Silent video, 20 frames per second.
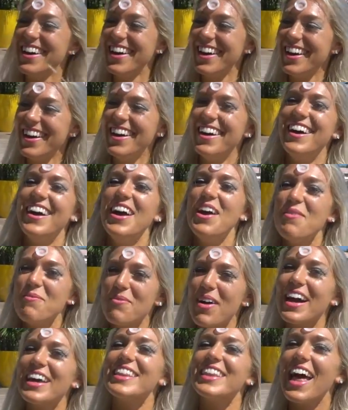Hold your hair back.
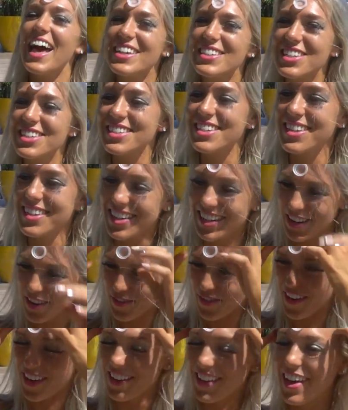My lashes hold, are gonna
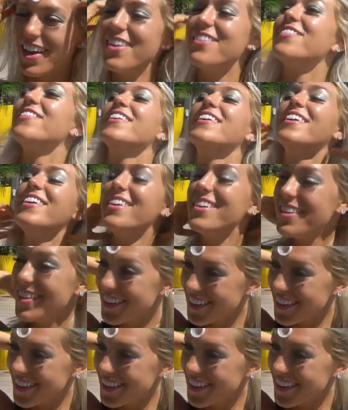hold fall. Hold your hair back.